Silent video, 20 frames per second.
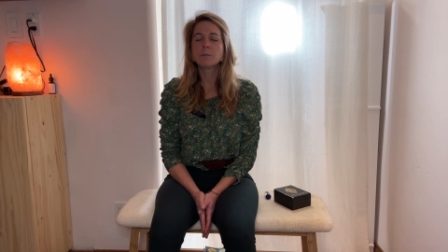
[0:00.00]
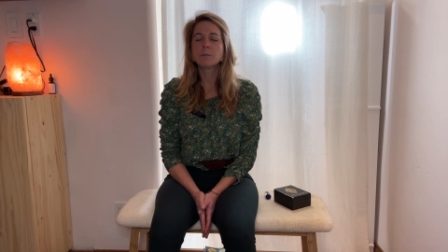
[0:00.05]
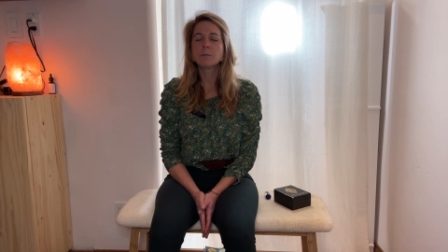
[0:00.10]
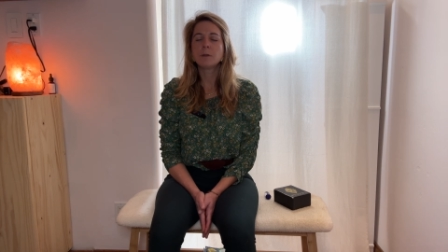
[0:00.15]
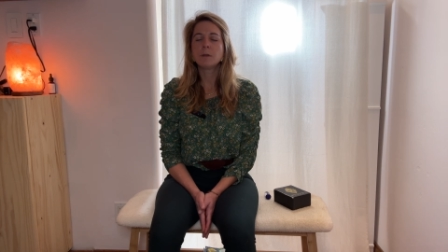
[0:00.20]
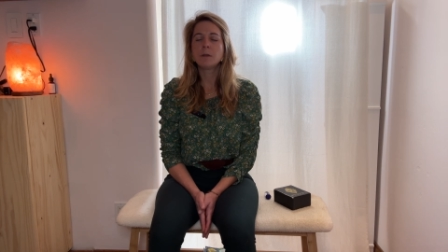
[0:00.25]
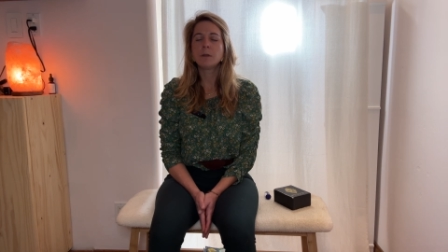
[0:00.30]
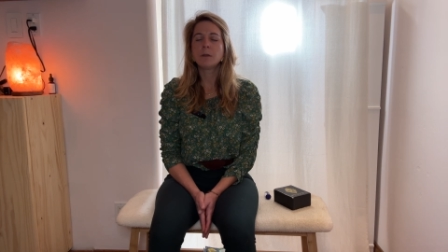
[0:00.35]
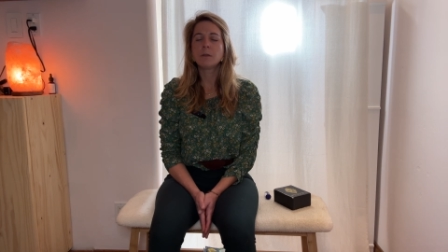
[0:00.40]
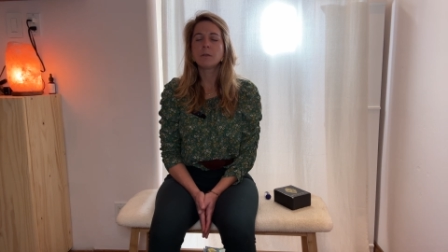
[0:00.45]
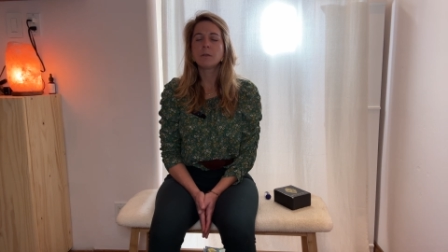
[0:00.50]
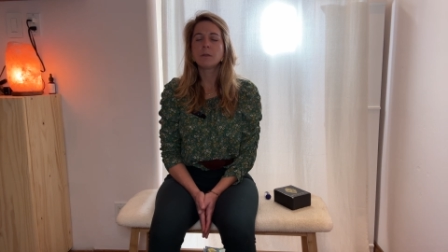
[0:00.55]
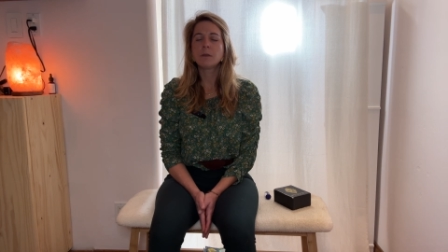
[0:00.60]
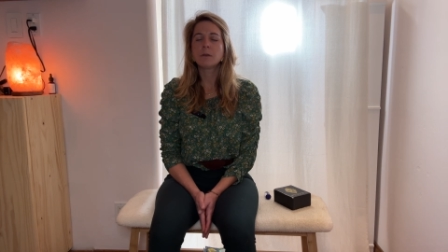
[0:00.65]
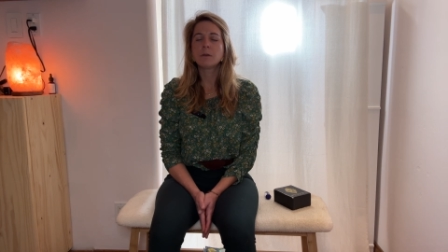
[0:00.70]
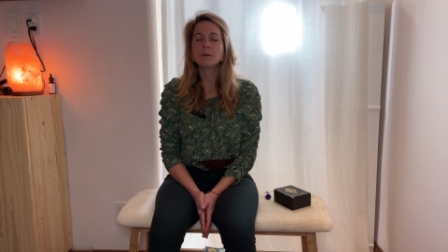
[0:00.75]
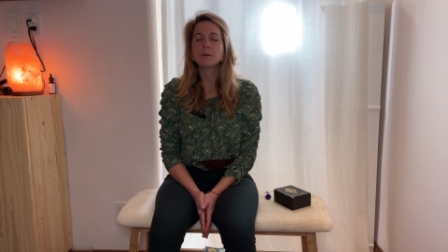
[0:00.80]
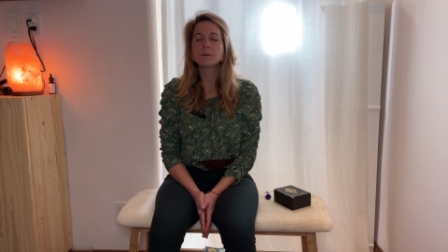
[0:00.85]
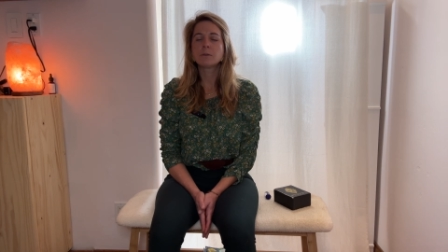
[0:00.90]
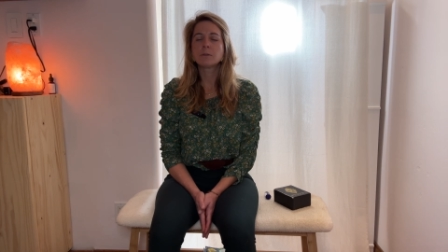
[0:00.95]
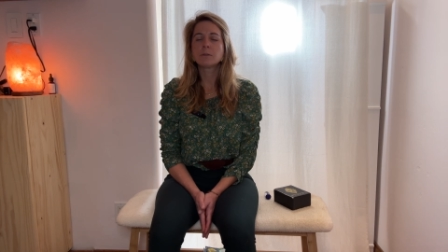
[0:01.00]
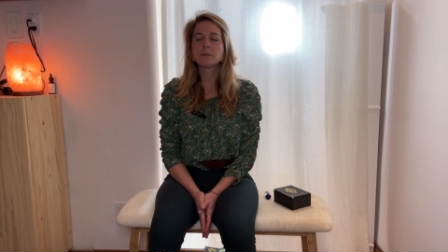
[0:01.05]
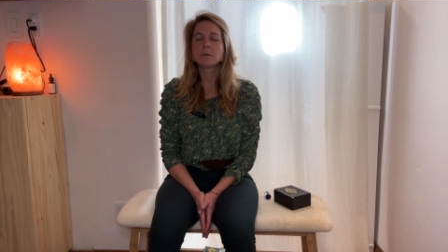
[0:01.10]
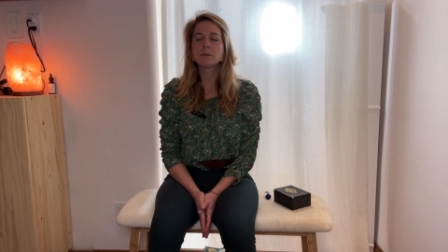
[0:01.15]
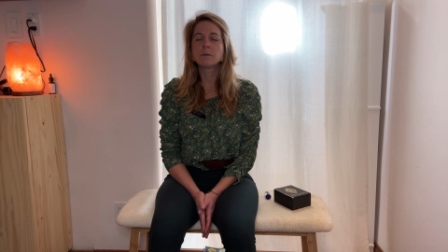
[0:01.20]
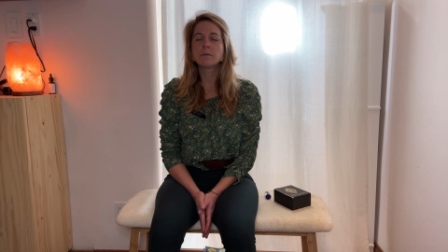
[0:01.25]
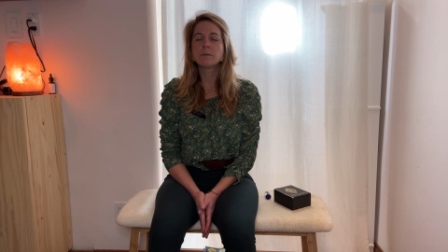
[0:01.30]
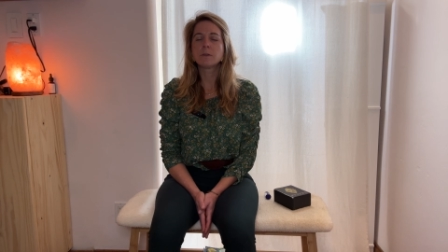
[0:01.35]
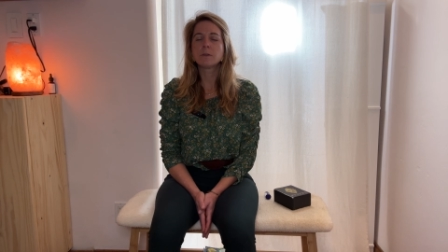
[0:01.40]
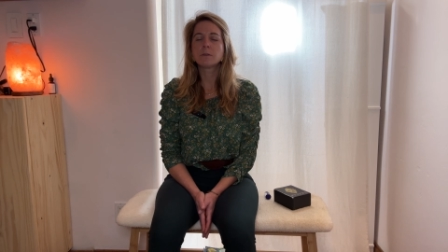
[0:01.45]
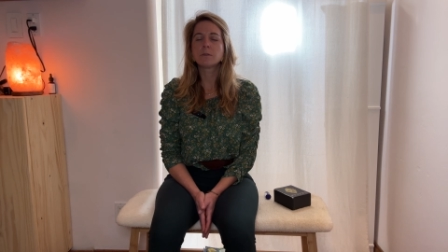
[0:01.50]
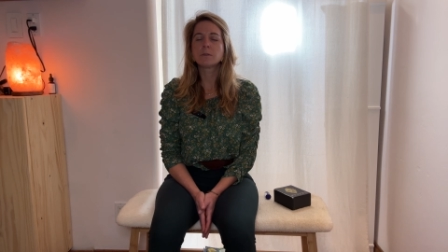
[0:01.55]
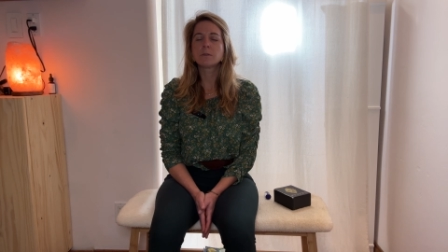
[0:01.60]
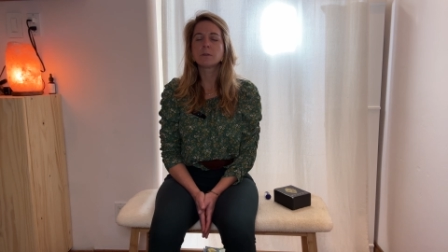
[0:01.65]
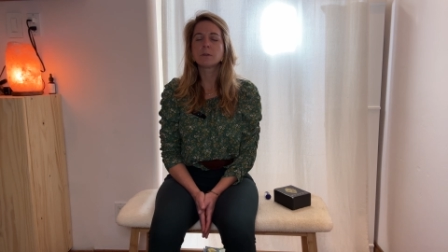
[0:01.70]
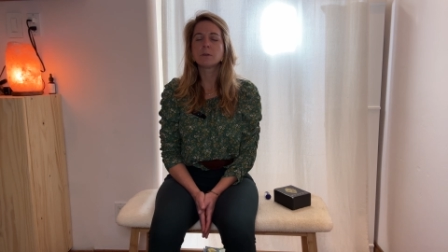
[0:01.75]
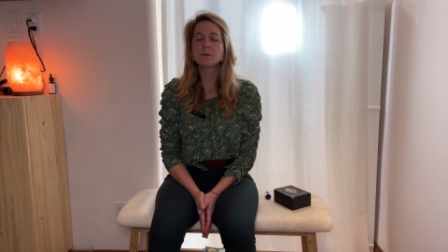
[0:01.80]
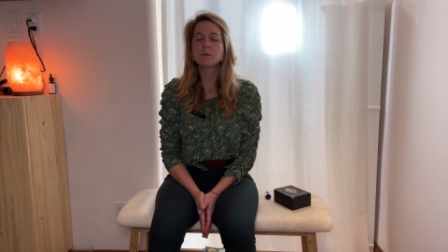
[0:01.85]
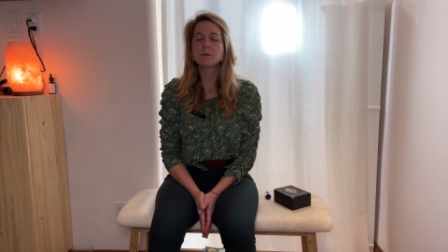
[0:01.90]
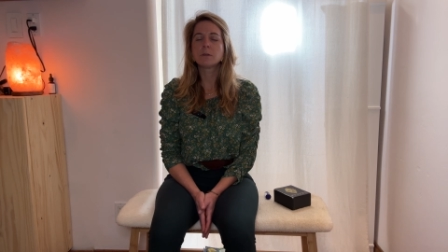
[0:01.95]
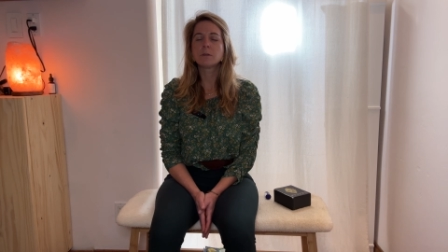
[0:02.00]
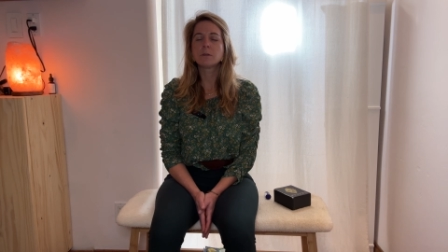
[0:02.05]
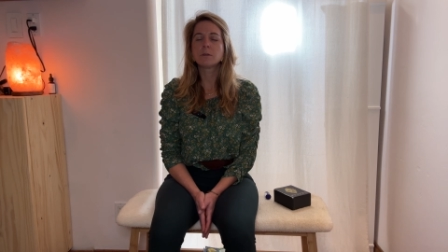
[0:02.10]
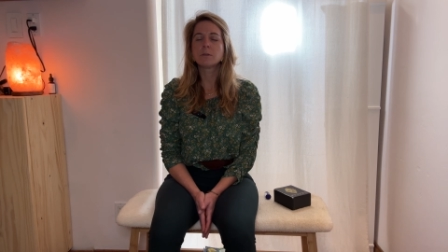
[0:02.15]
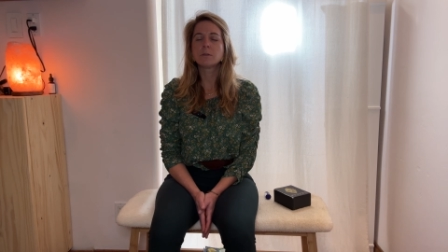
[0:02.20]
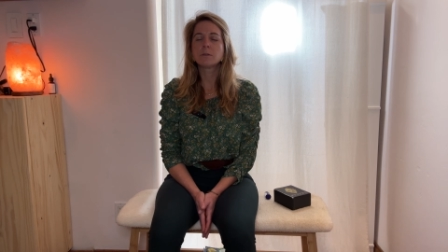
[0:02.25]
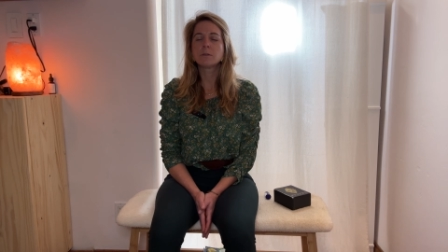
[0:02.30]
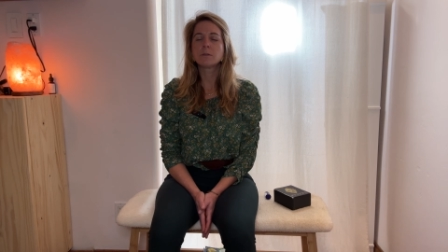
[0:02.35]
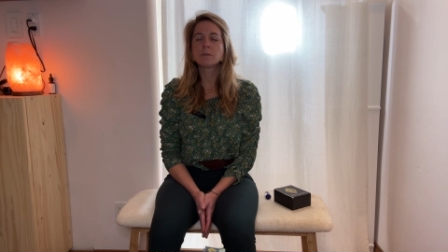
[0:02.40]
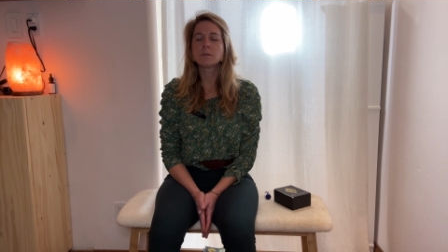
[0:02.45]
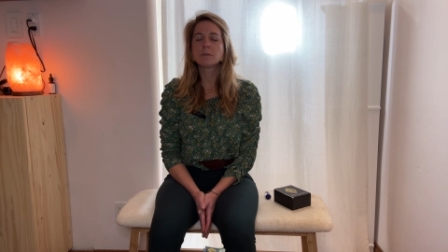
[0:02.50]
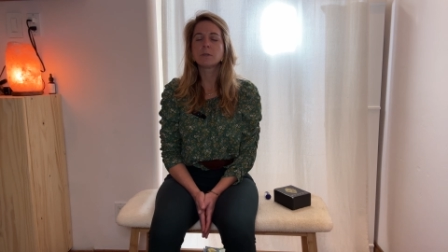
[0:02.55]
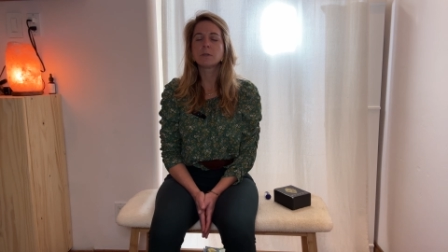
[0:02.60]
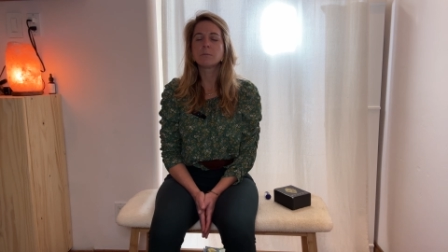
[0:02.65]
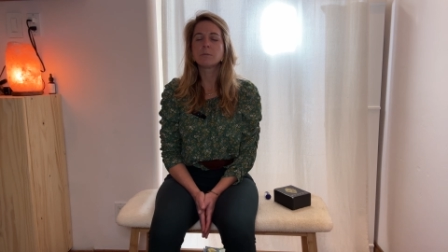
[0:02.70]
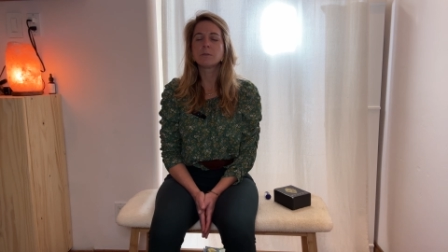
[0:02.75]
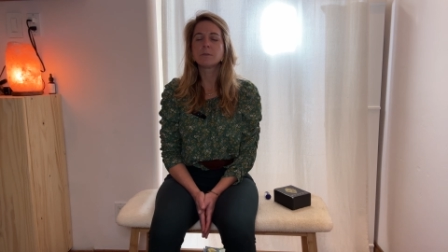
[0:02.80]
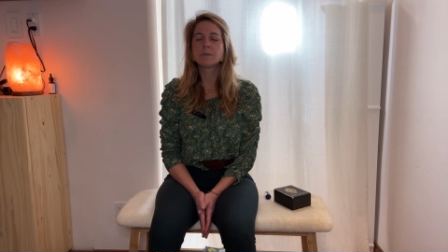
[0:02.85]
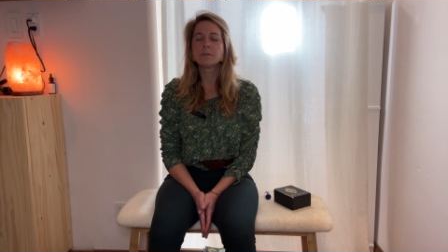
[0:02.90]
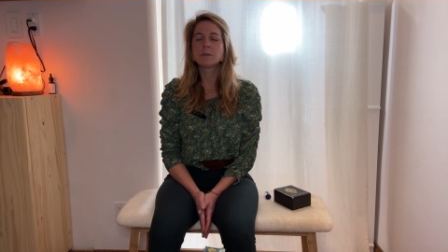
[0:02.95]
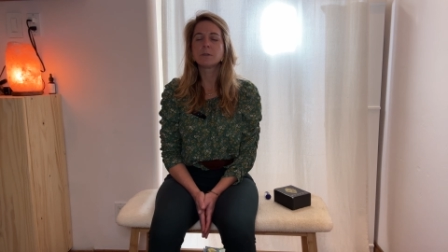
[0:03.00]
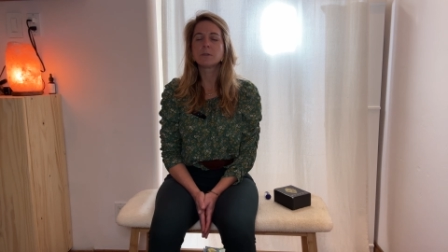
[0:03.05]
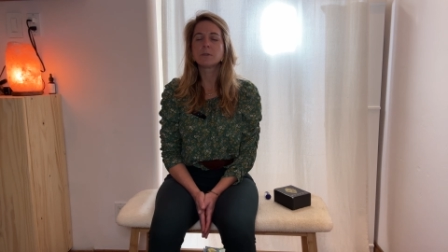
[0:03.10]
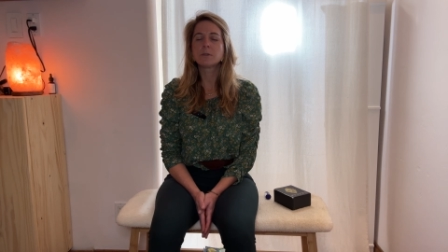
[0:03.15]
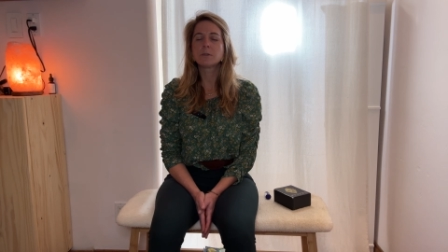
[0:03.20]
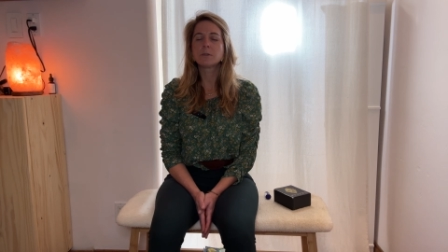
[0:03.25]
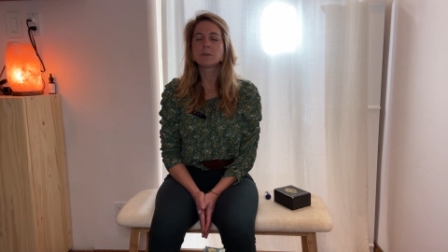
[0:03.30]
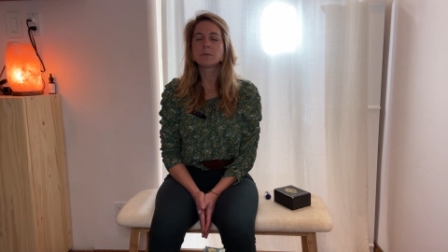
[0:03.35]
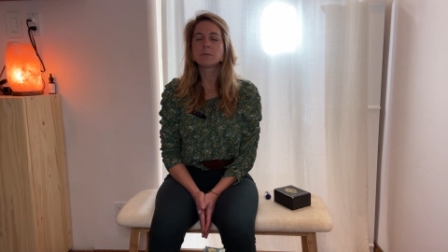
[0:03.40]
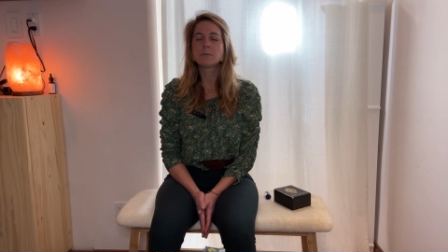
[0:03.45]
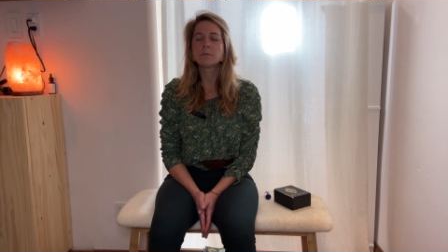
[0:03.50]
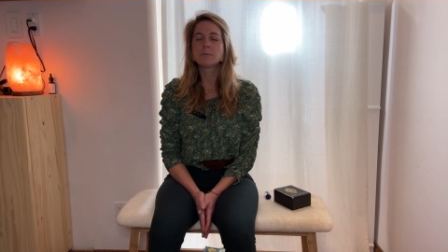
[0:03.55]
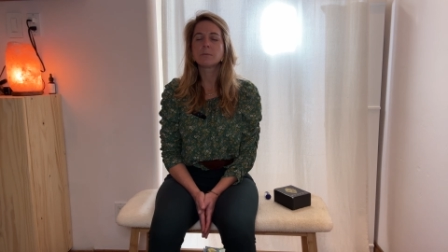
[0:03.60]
beneath the earth's surface there is a stabilization.